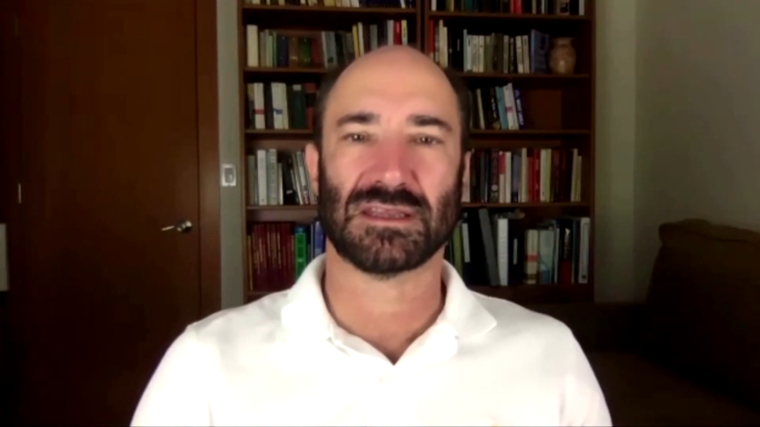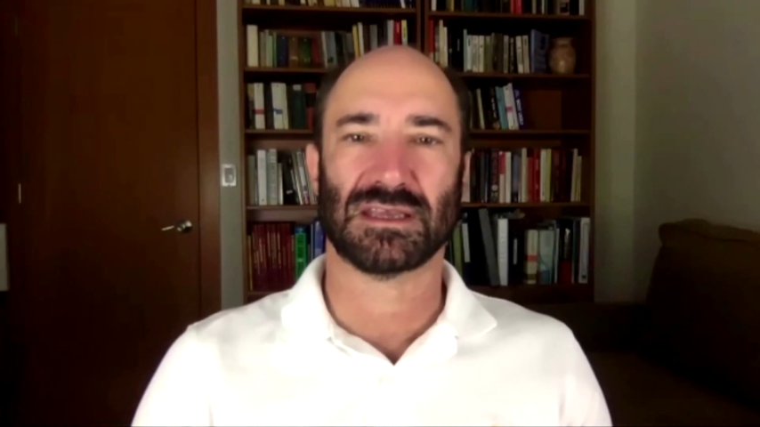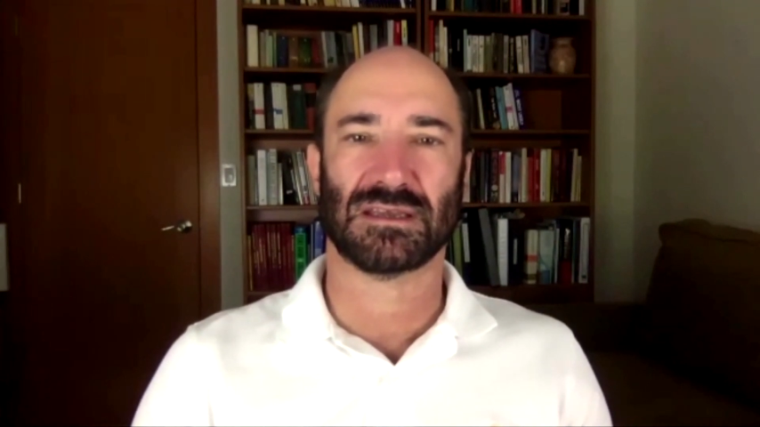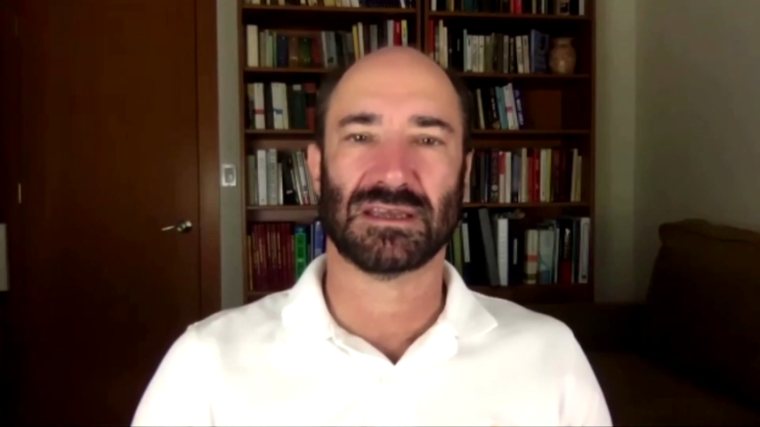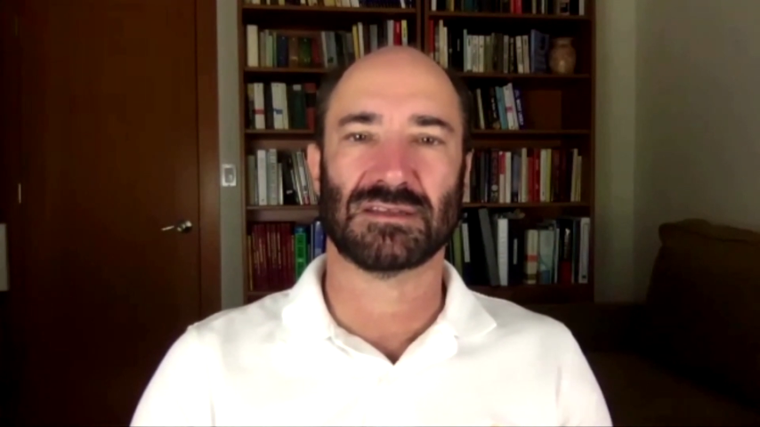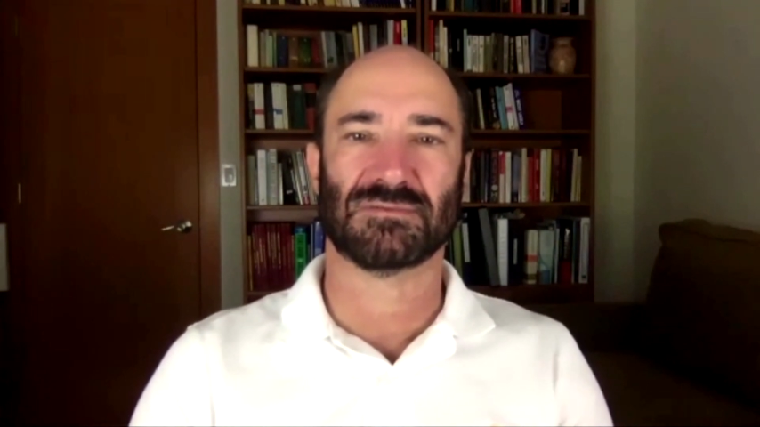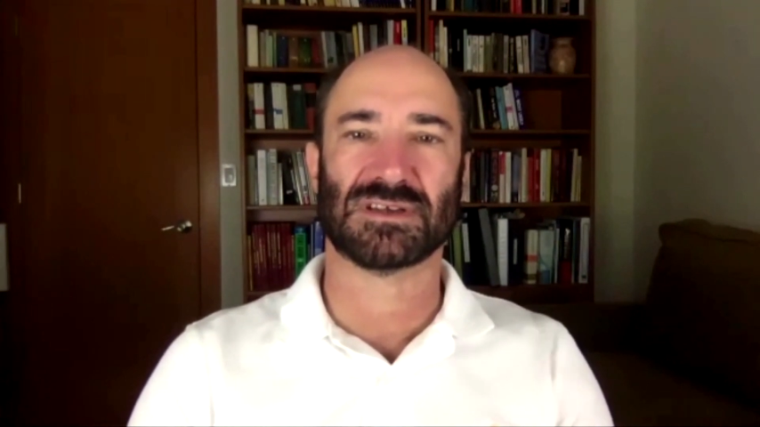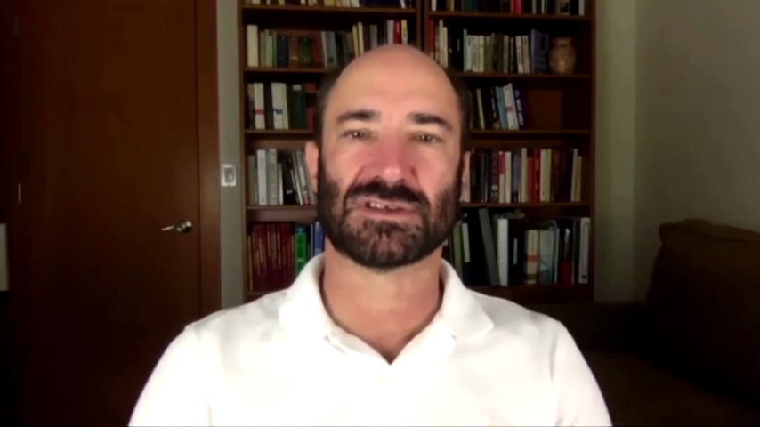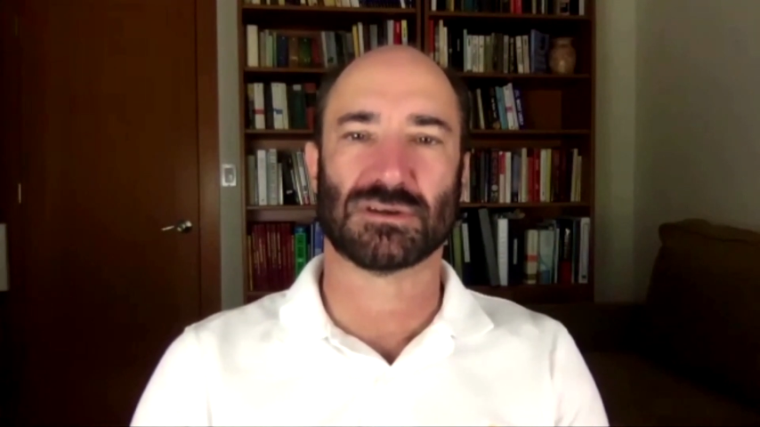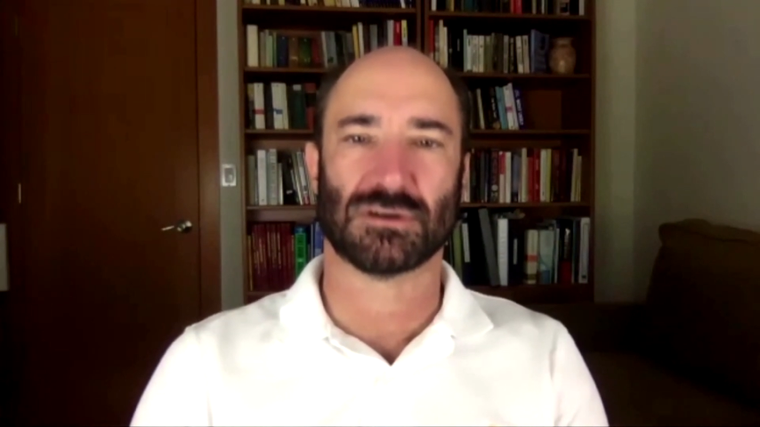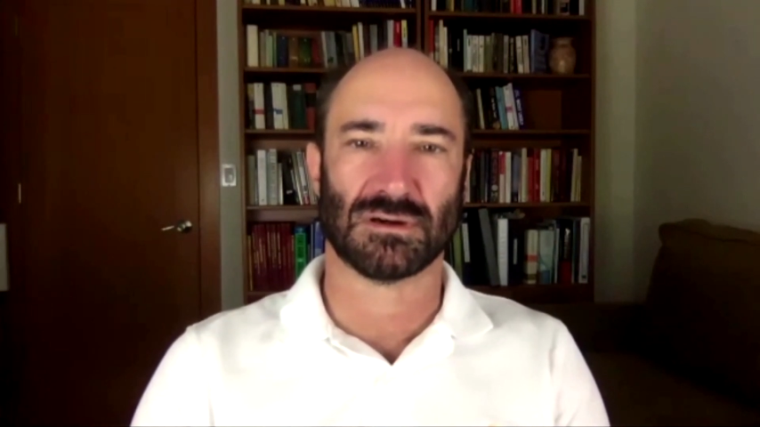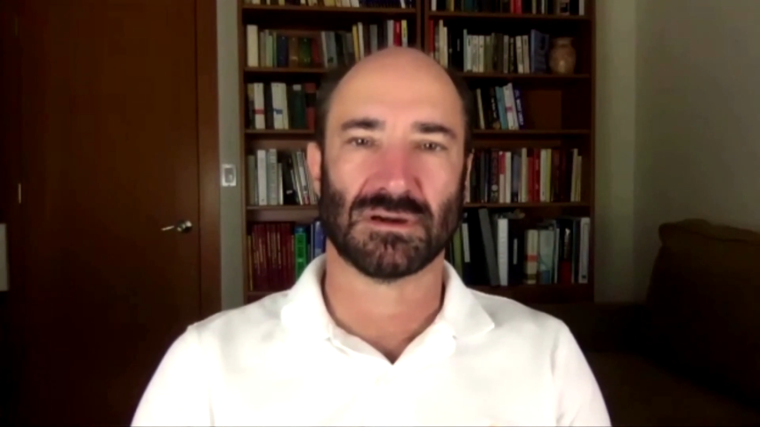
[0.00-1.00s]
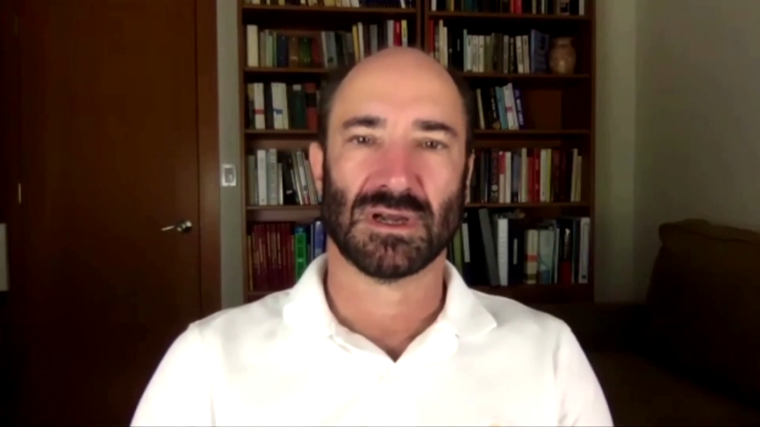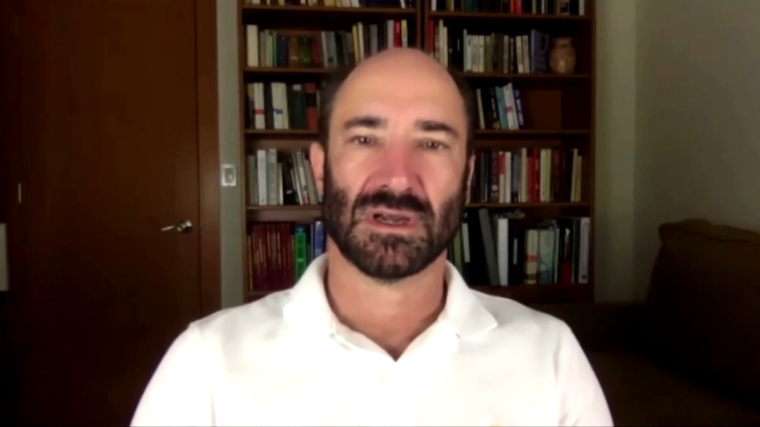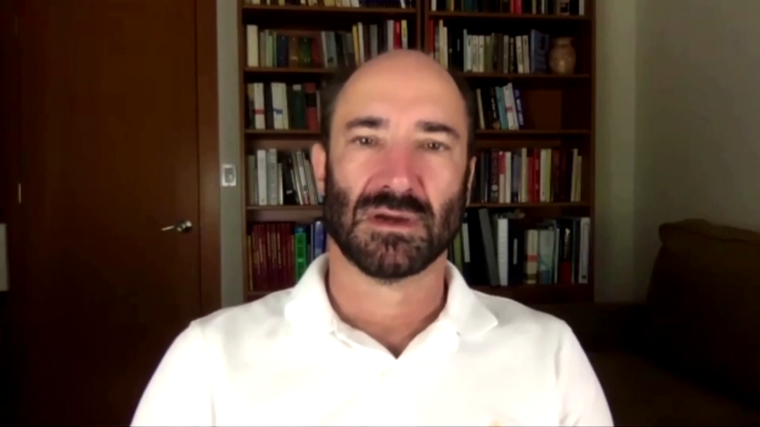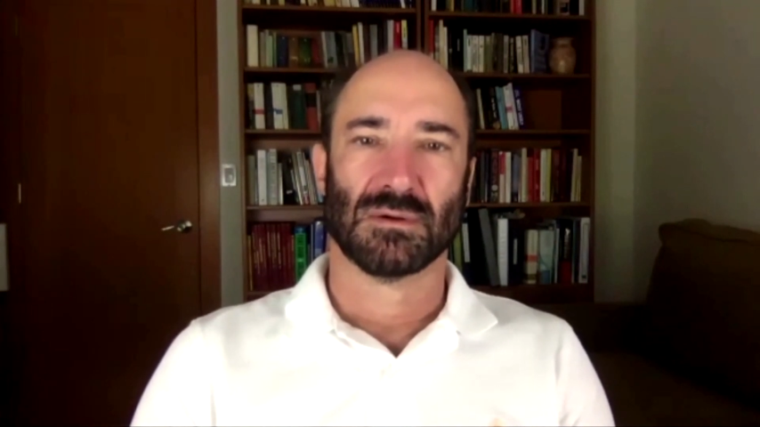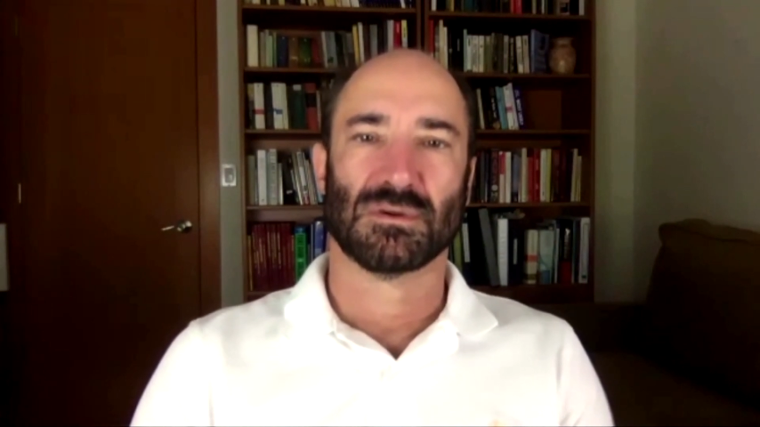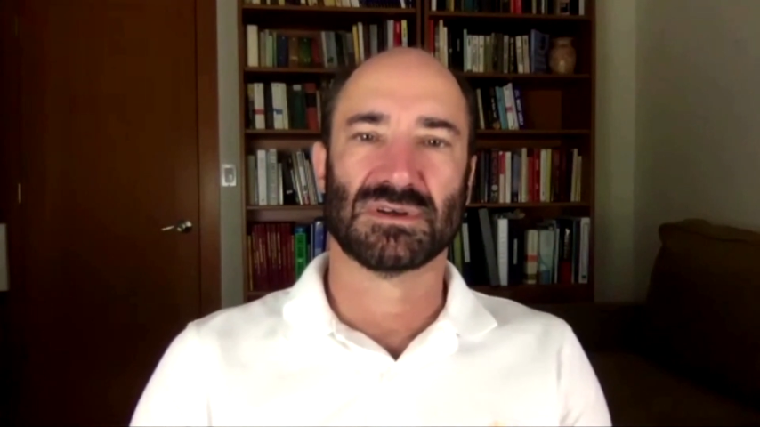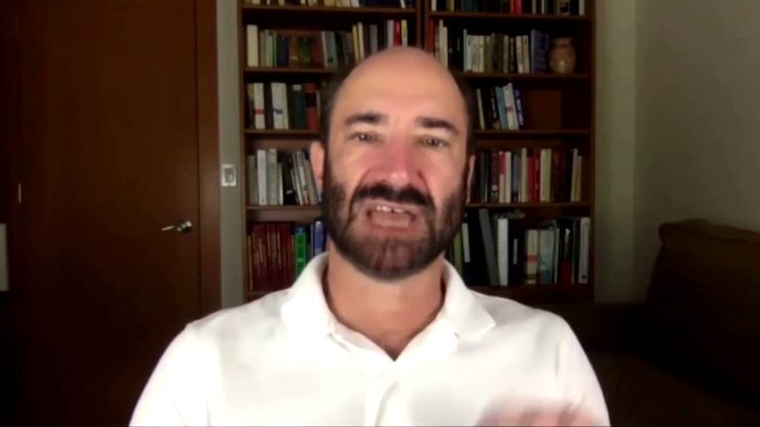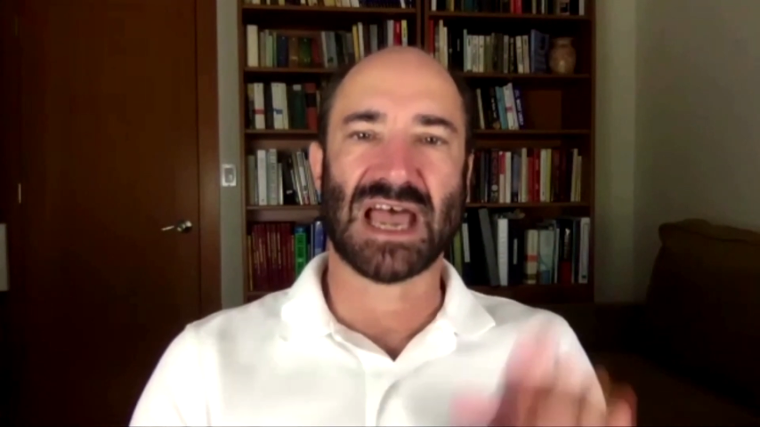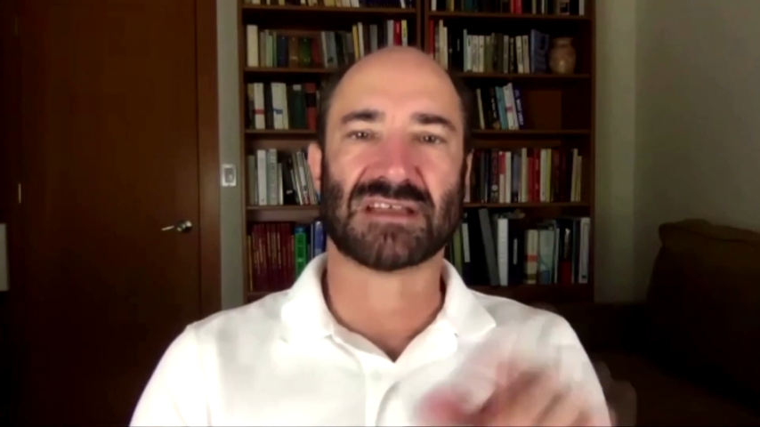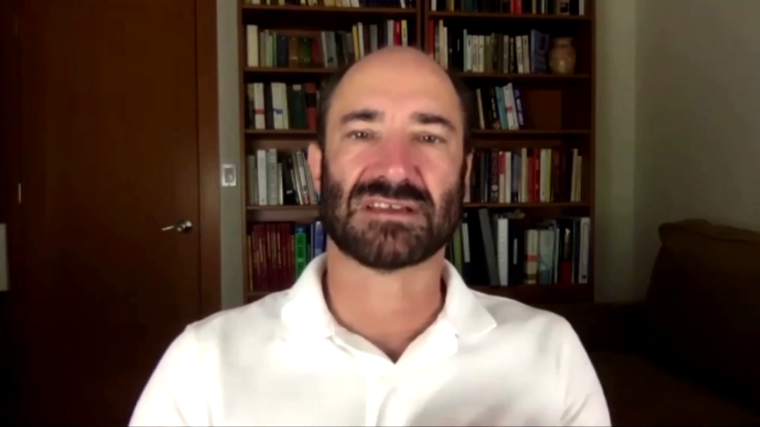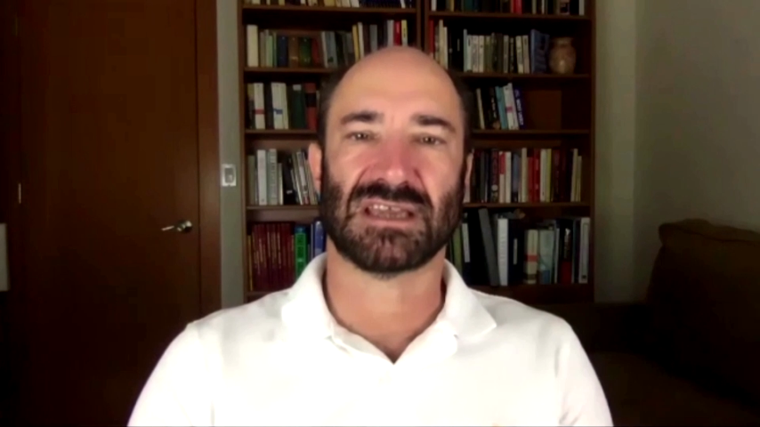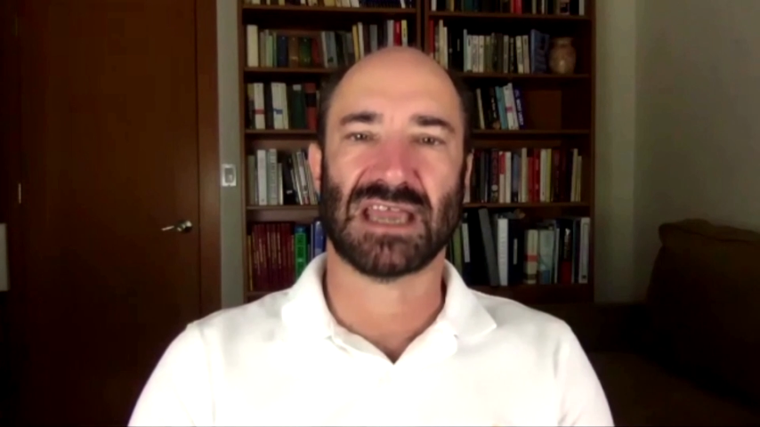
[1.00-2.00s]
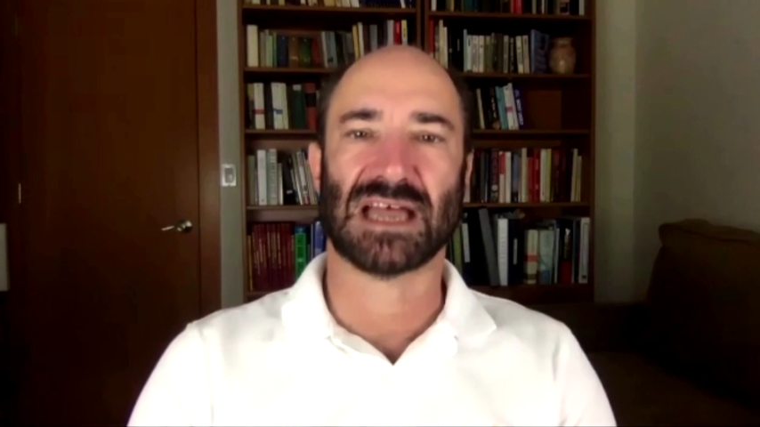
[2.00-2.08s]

the individual was actually